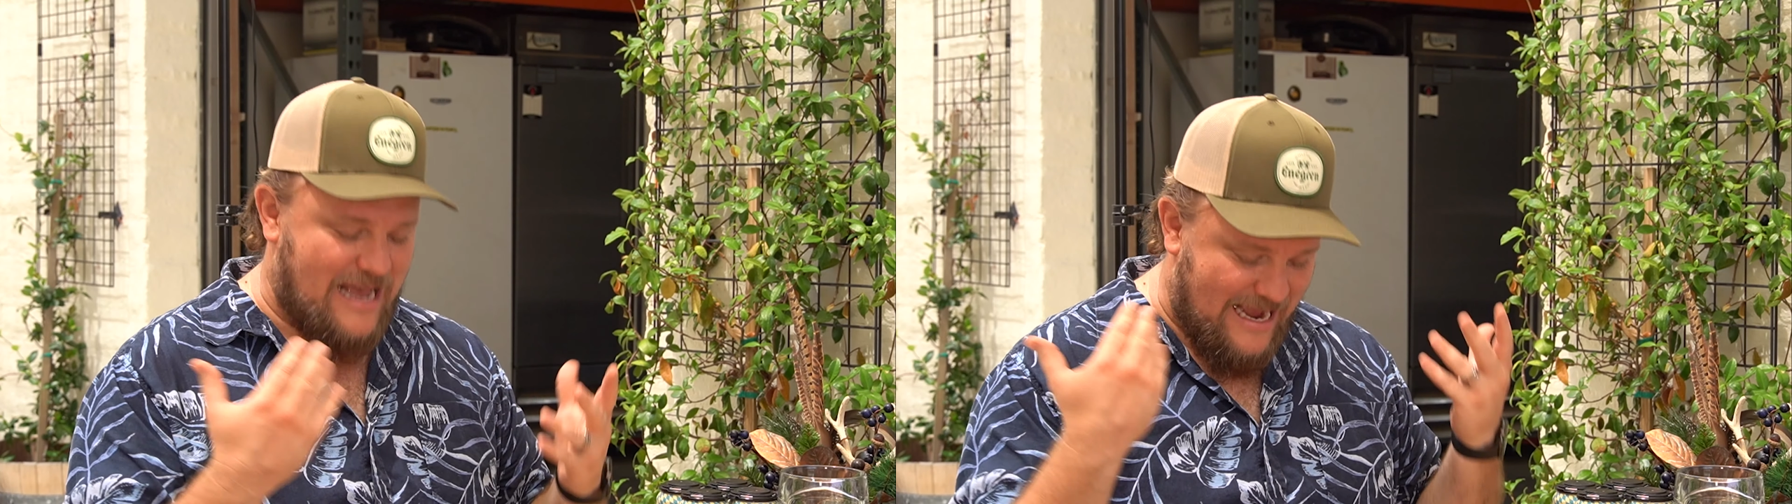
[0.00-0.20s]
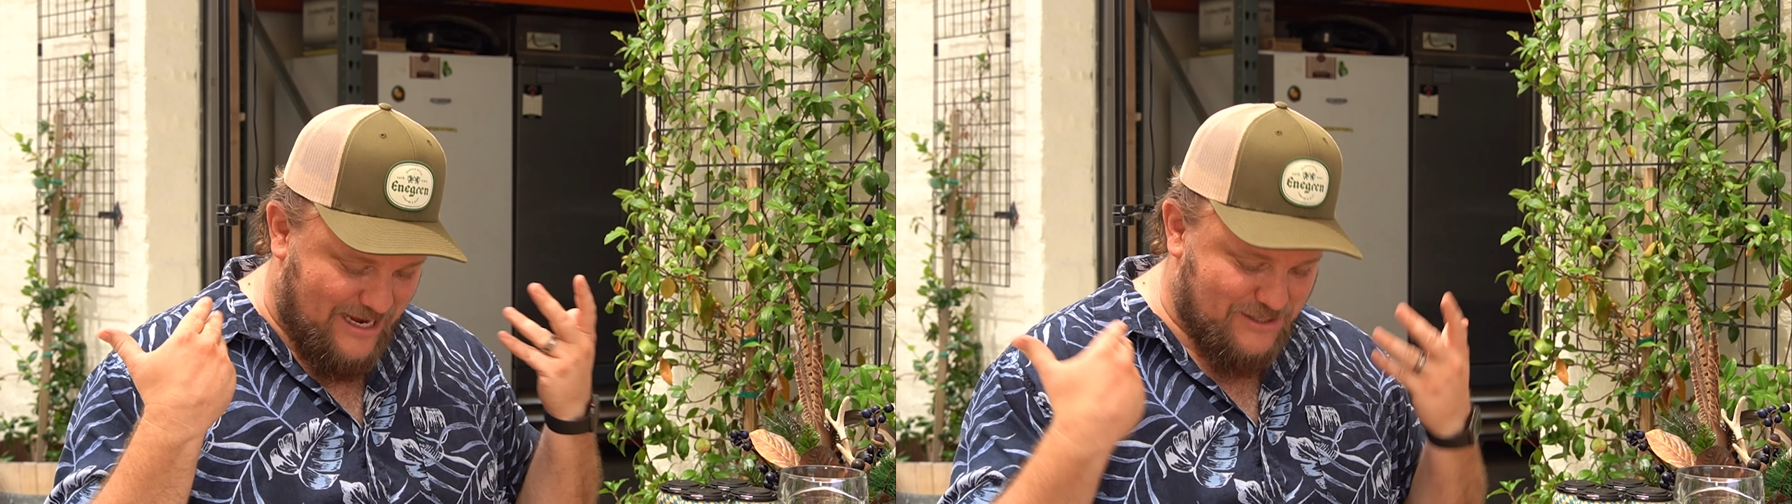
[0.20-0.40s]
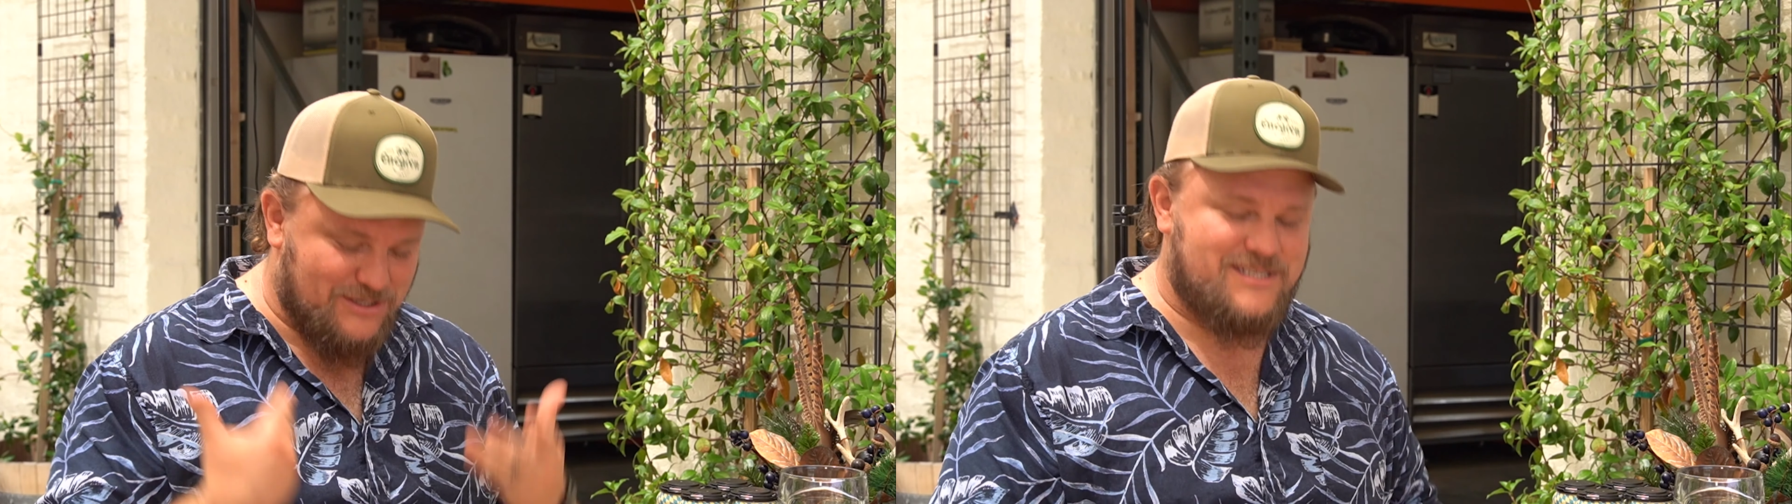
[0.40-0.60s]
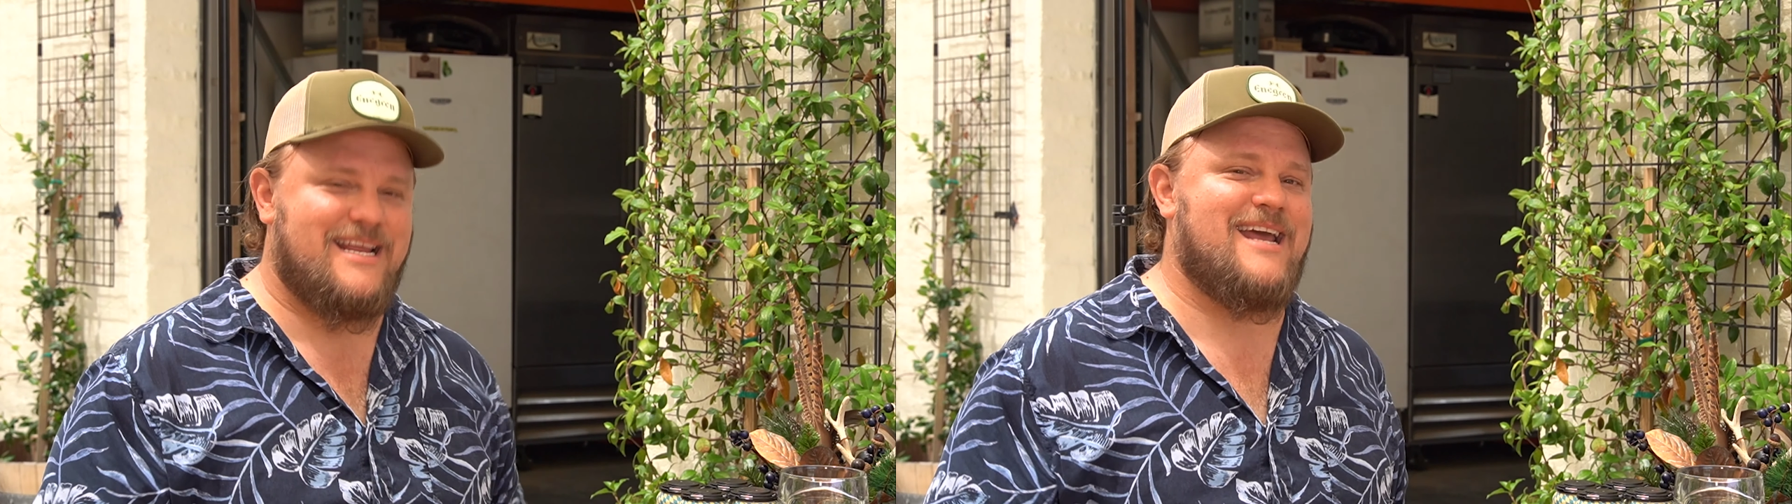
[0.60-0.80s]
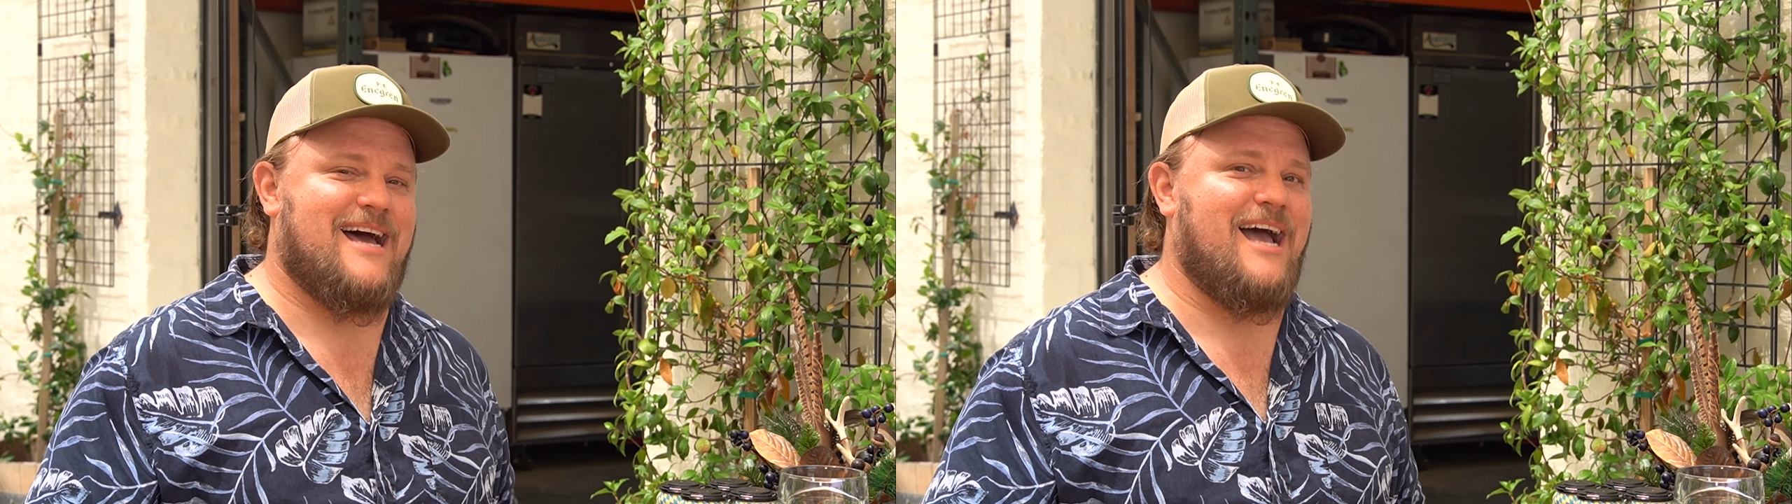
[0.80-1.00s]
I
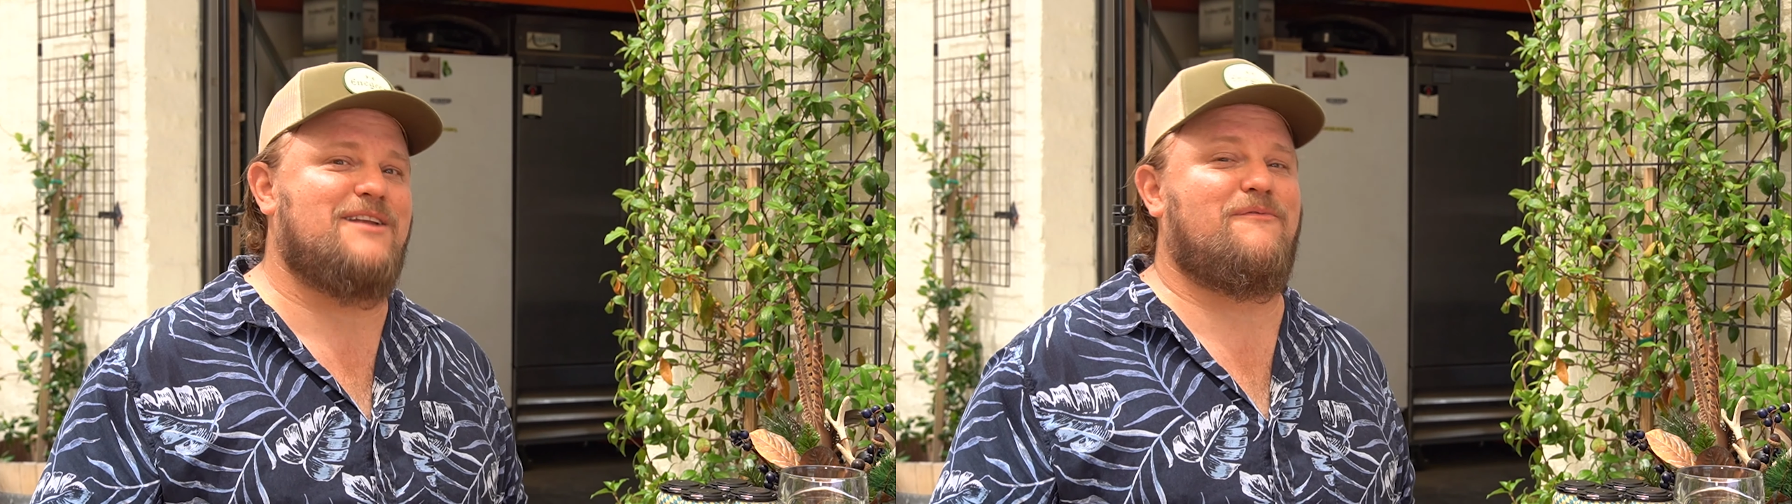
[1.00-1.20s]
understand. I